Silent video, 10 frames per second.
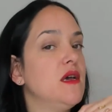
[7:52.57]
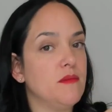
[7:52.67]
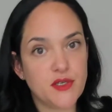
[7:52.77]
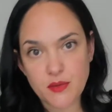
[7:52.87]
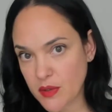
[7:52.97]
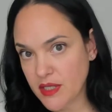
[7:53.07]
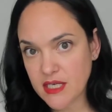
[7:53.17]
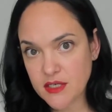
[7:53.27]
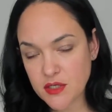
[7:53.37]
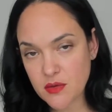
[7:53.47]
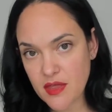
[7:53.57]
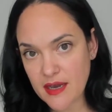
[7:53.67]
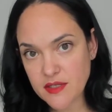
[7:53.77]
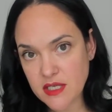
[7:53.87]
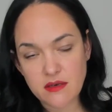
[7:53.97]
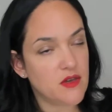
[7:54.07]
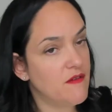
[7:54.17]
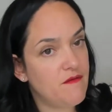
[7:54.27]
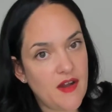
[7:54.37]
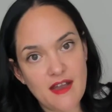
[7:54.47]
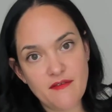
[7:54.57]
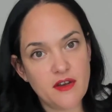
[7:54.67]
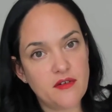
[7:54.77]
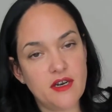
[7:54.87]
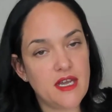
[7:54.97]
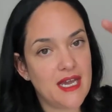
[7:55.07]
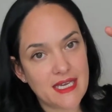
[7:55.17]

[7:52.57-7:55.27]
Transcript: but you only needed 2,000, you have 500